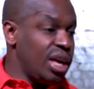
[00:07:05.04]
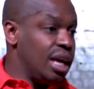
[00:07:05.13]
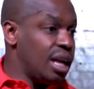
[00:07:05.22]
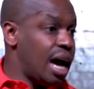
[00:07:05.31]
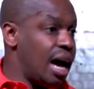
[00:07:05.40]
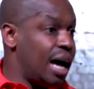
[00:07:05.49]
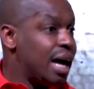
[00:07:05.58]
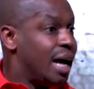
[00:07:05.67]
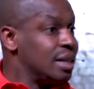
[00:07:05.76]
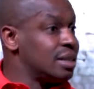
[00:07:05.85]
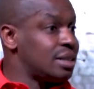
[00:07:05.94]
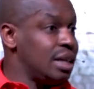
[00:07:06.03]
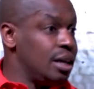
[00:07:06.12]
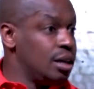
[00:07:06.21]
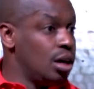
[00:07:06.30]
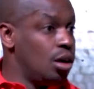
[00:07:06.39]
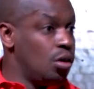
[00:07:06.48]
in our
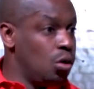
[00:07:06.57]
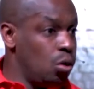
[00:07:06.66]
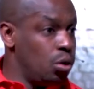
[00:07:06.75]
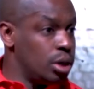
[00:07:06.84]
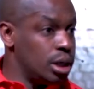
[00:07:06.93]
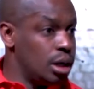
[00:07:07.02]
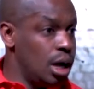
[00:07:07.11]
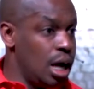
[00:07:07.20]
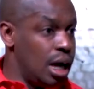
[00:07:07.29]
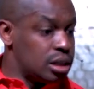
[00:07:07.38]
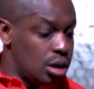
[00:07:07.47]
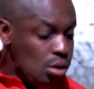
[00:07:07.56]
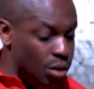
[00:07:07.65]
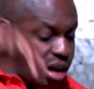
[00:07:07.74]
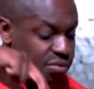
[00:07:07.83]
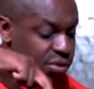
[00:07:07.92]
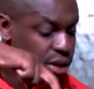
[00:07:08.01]
unseen Lord. And so look
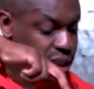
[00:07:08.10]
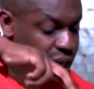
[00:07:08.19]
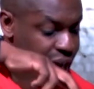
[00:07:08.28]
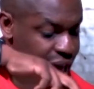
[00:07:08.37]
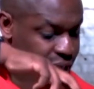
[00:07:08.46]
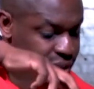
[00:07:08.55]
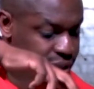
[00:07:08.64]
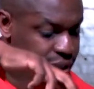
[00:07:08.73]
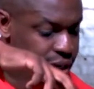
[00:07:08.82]
at verse 8